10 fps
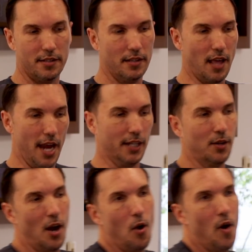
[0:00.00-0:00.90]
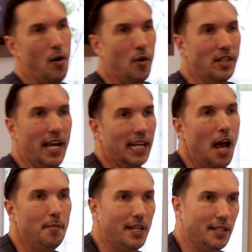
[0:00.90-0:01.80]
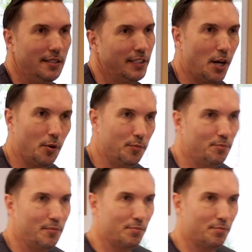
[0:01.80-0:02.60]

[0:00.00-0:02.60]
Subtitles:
like, oh, well, like I'm in, you know,